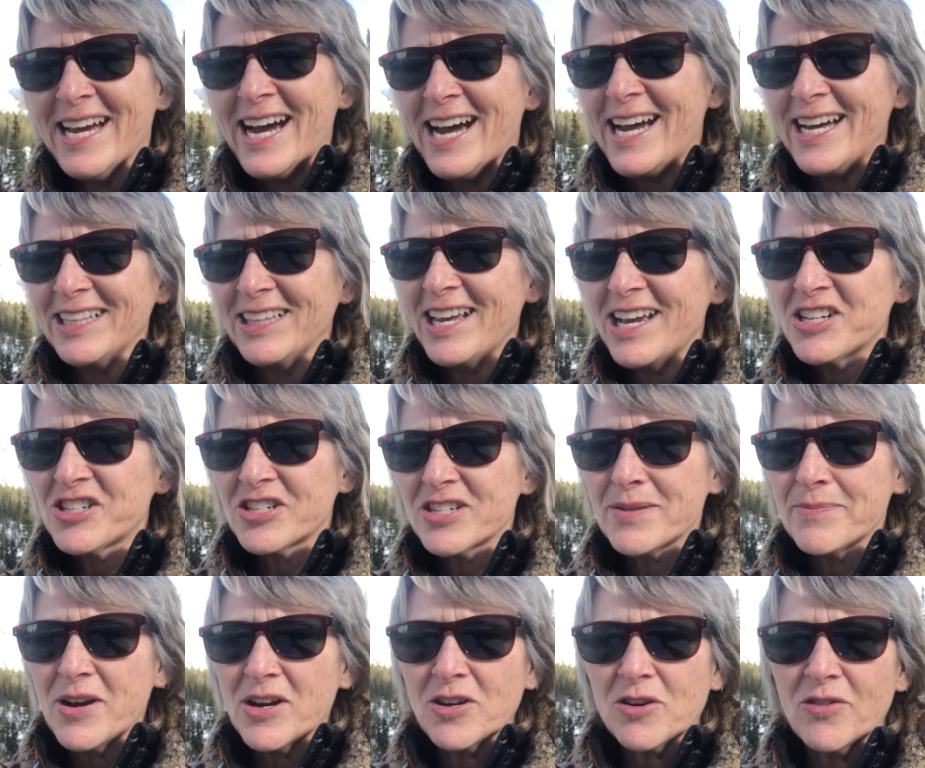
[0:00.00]
Lush
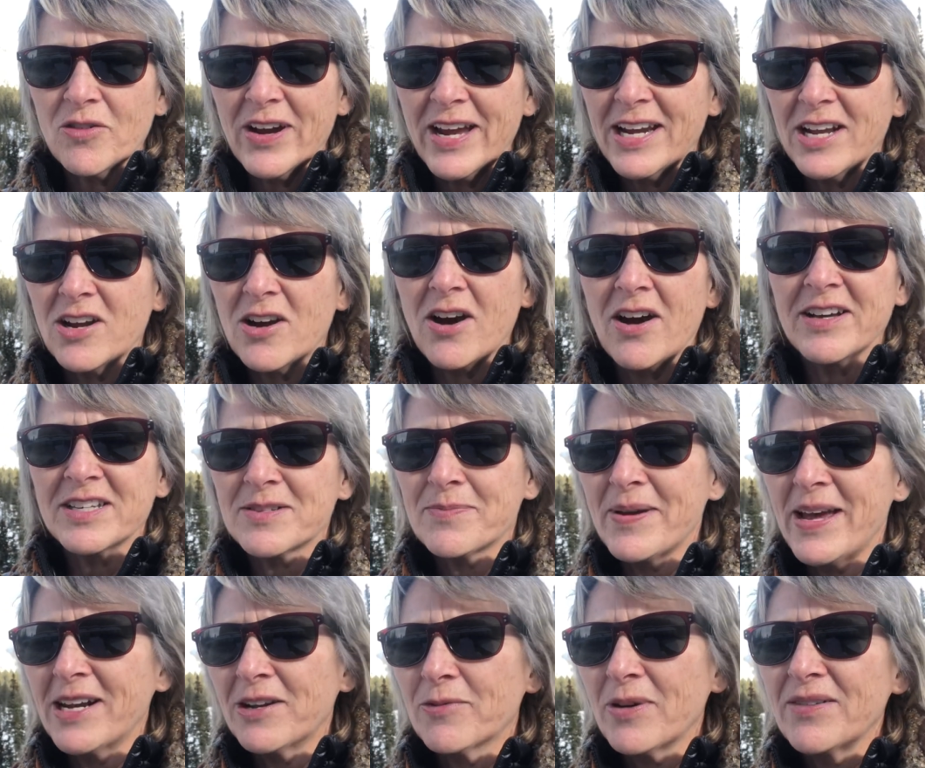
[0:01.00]
is about creating
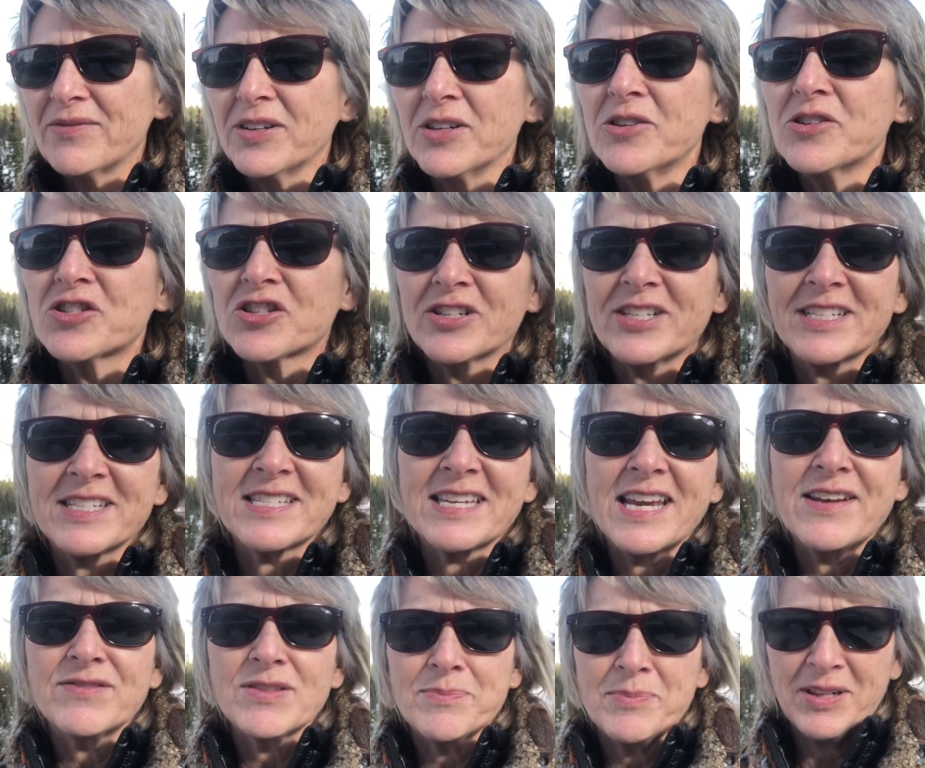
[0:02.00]
cosmetic revolution to
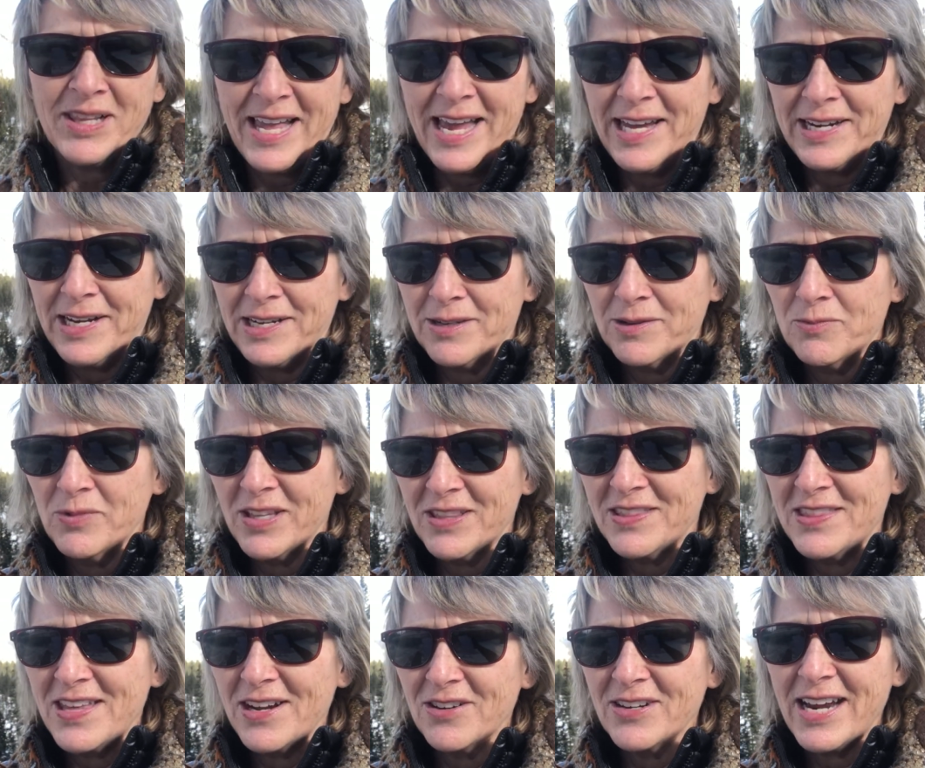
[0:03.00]
save the planet
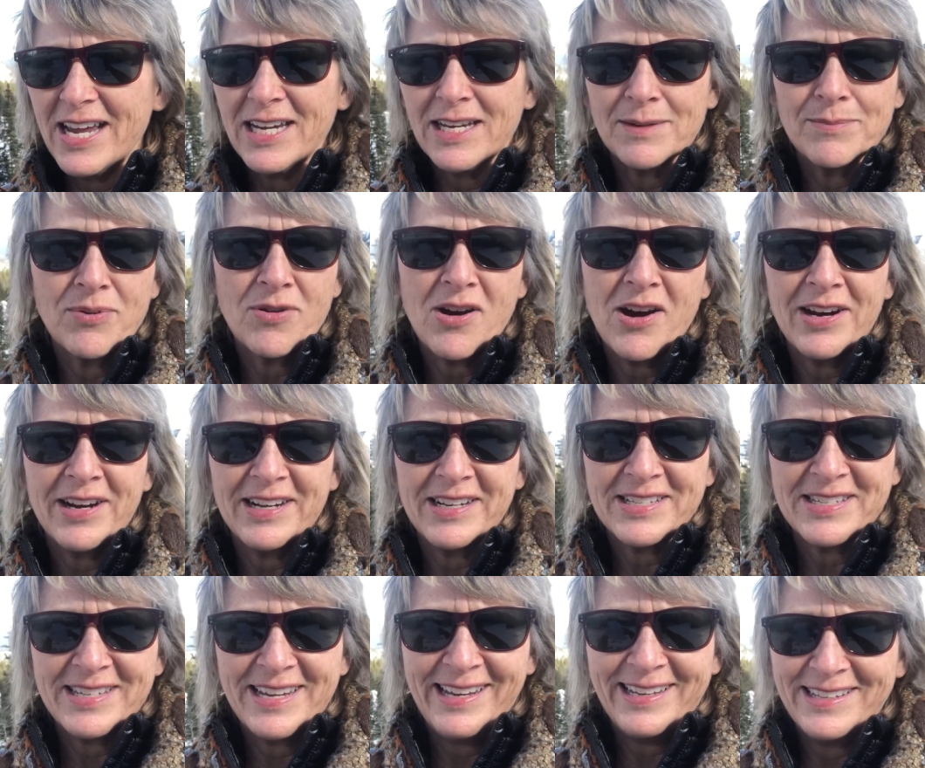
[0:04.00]
with their naked
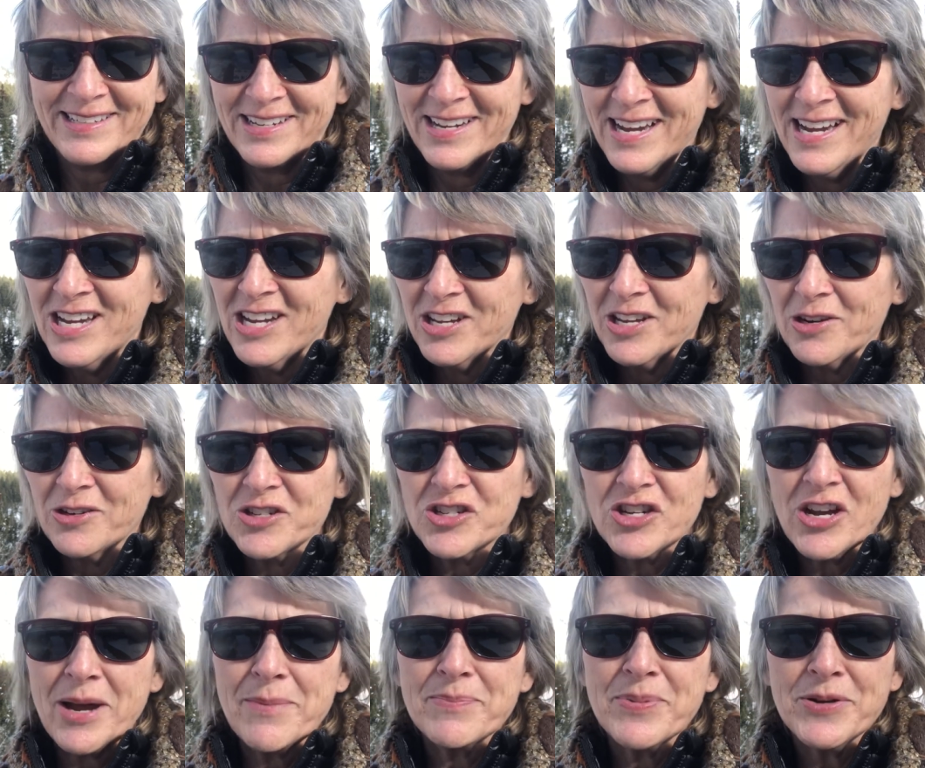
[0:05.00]
products and,
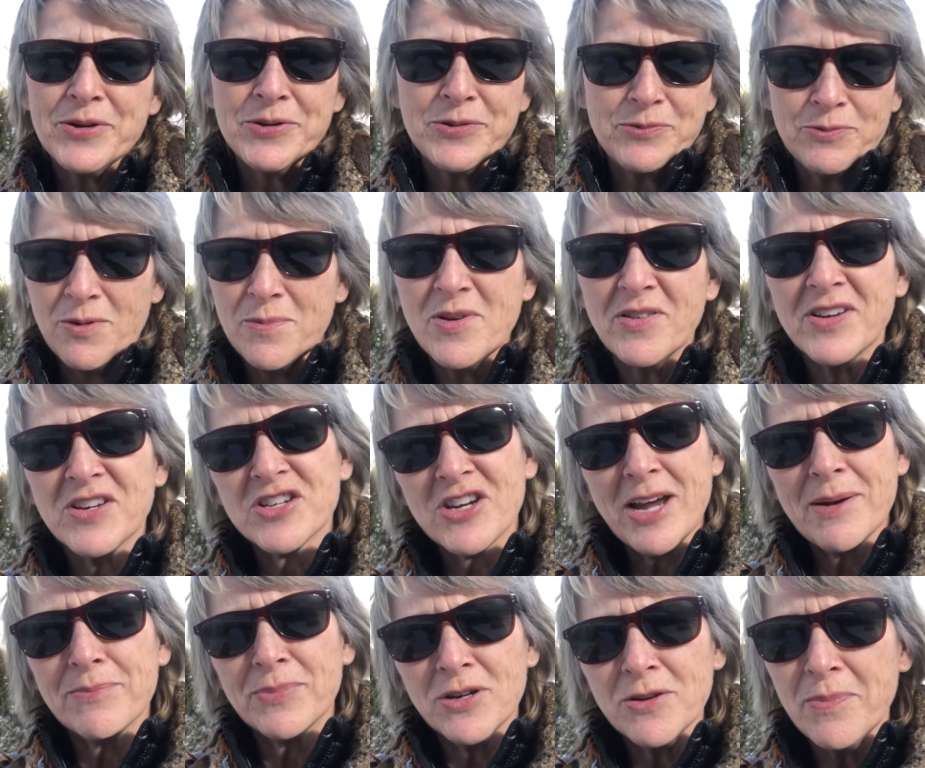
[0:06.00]
shampoo, removing
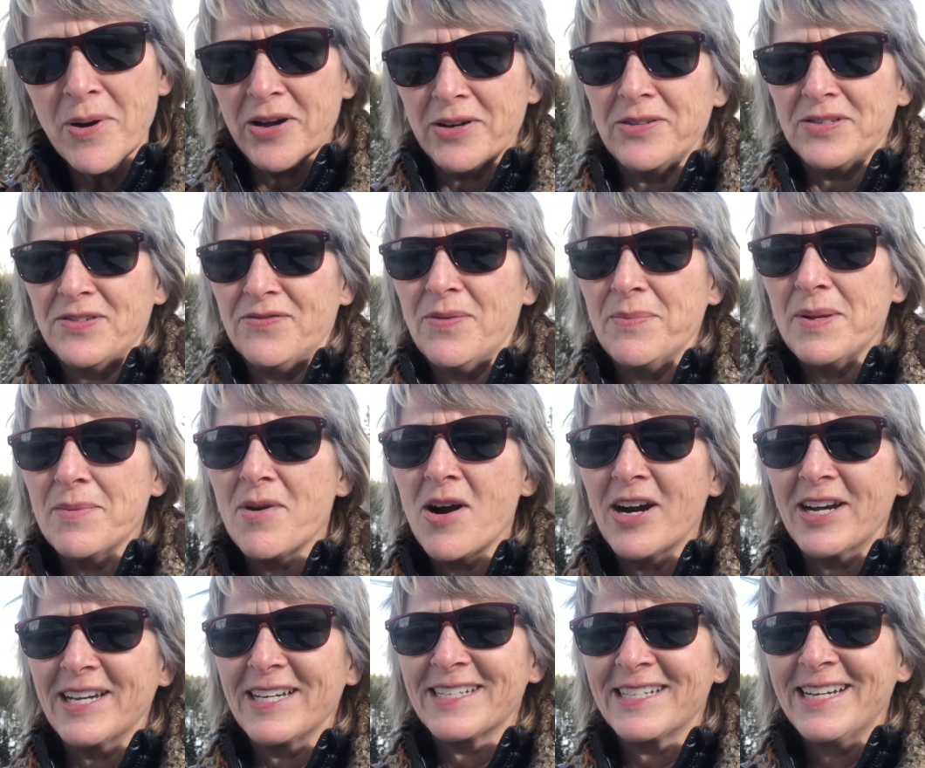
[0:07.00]
shampoo bottles from the
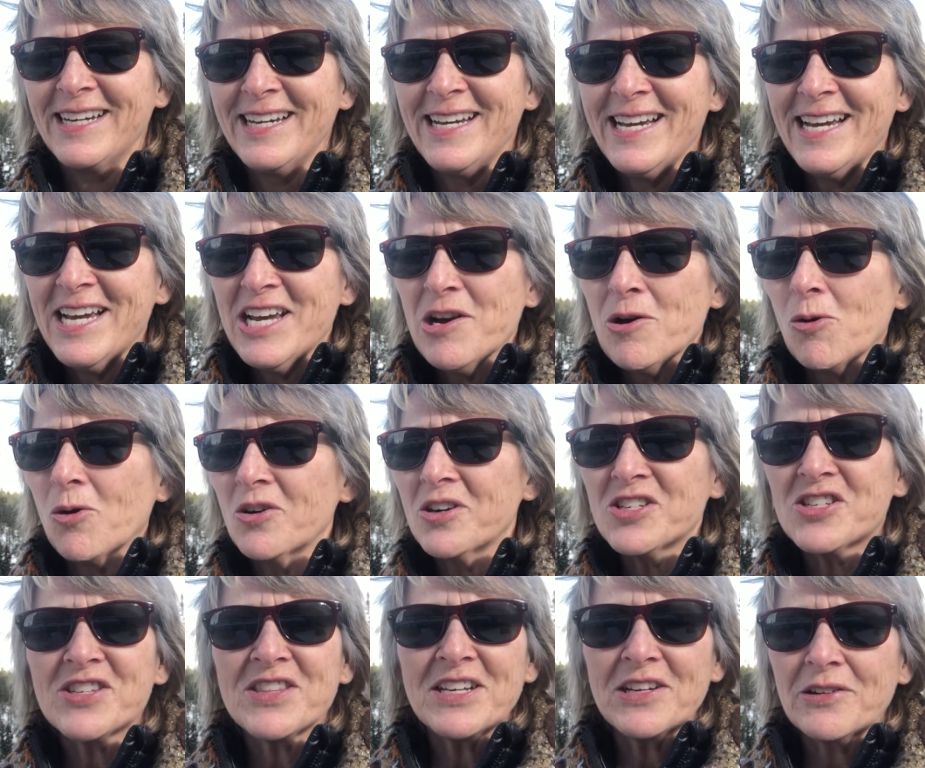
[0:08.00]
market.
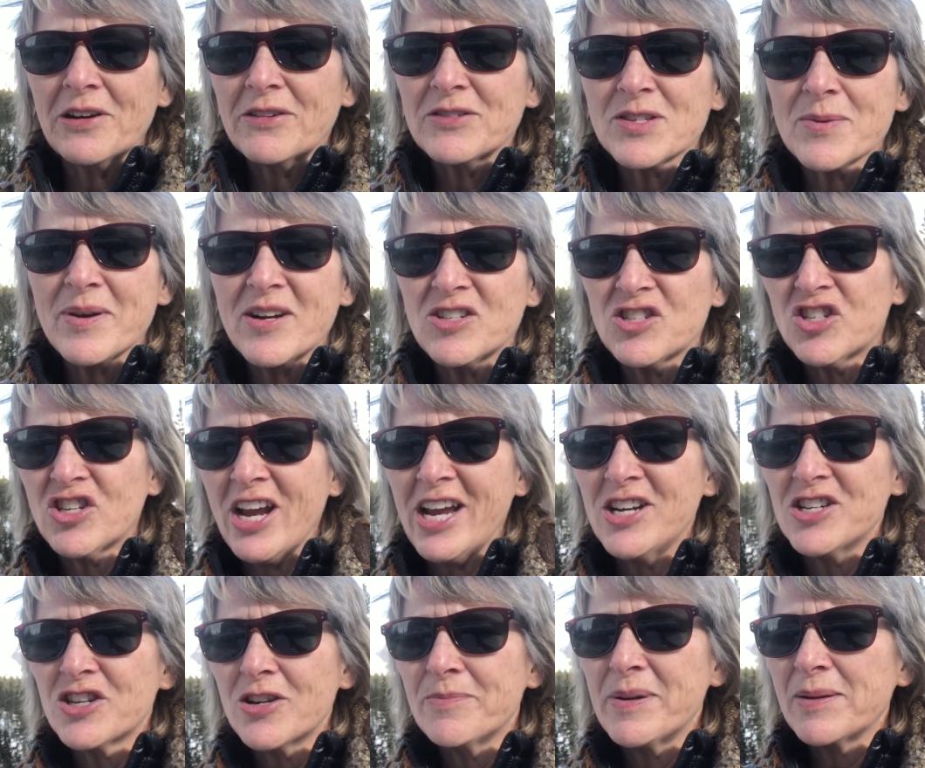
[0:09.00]
Orange Theory was about
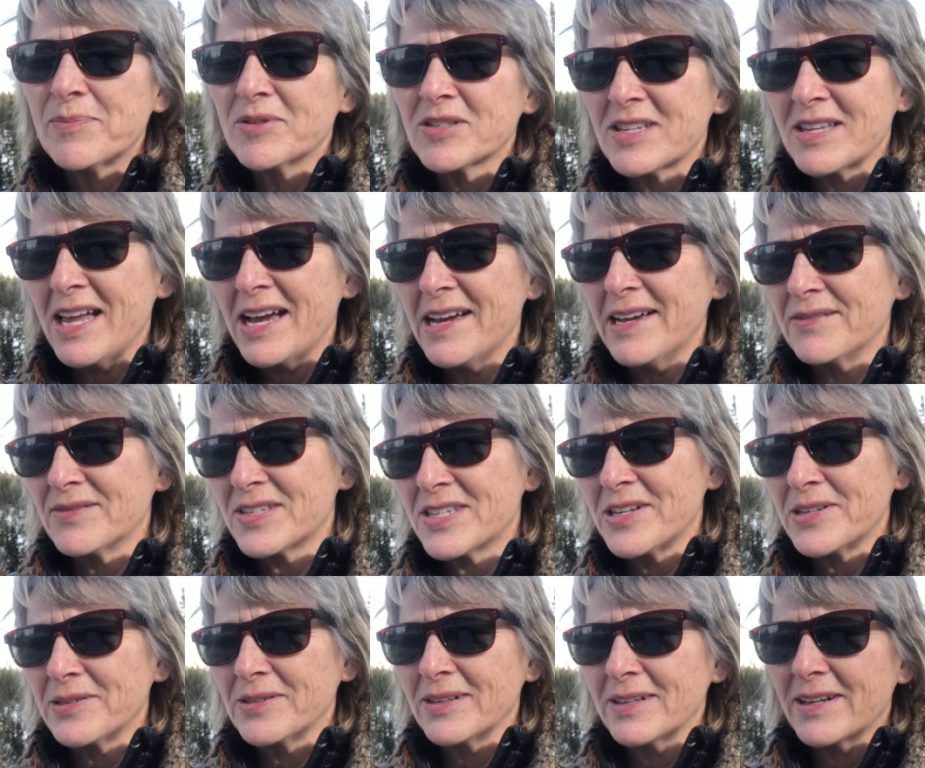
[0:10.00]
changing people's lives.
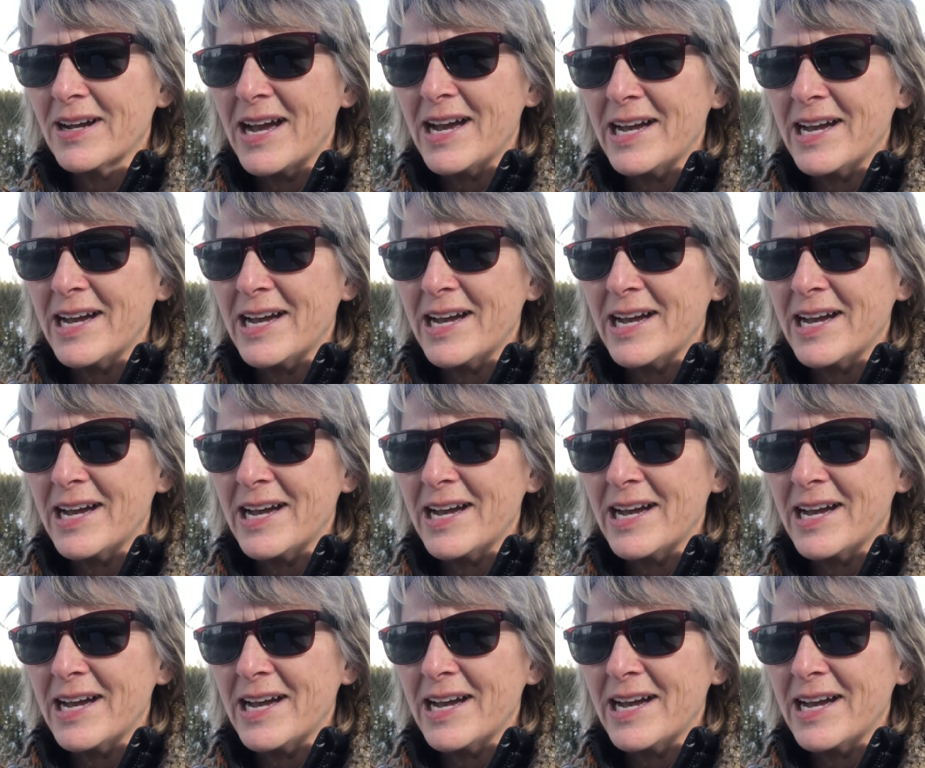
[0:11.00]
You